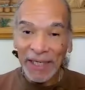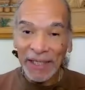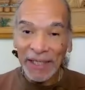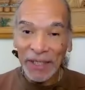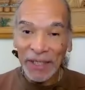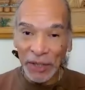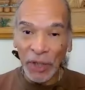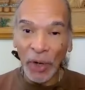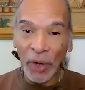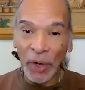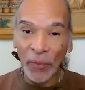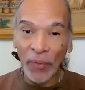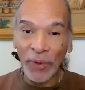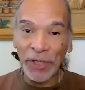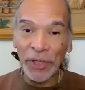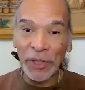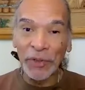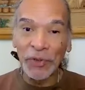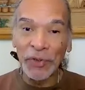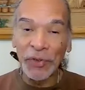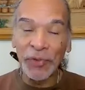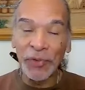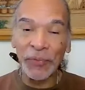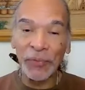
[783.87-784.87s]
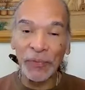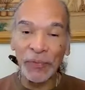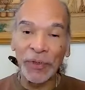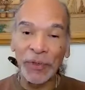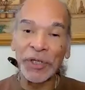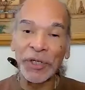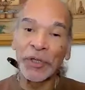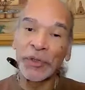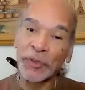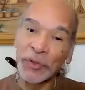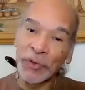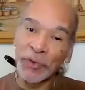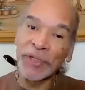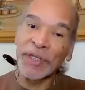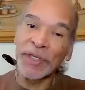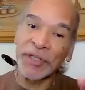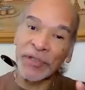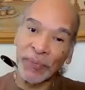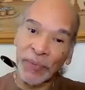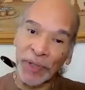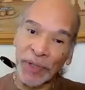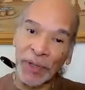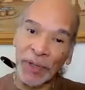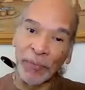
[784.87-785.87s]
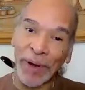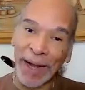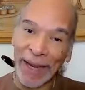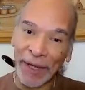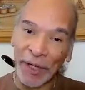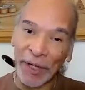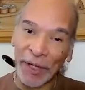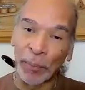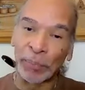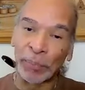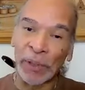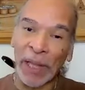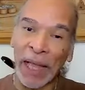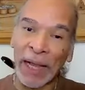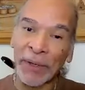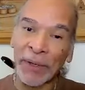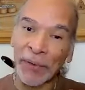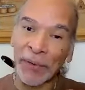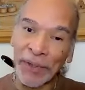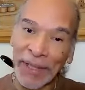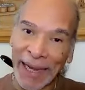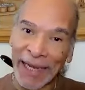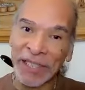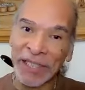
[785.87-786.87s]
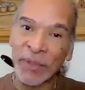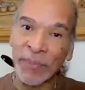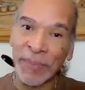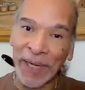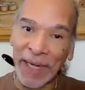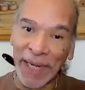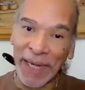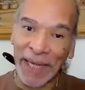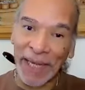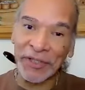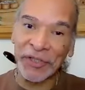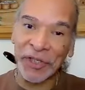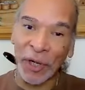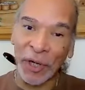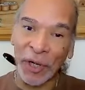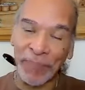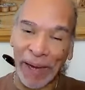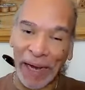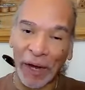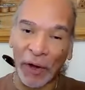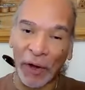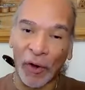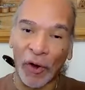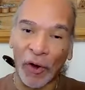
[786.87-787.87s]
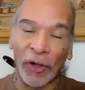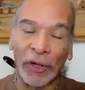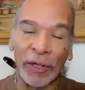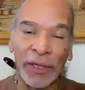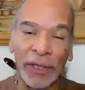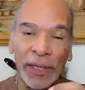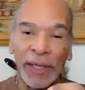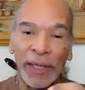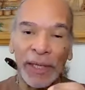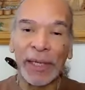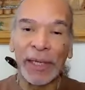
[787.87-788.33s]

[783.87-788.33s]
You know, when you do this with a regular Blanco that hasn't been aged in a barrel,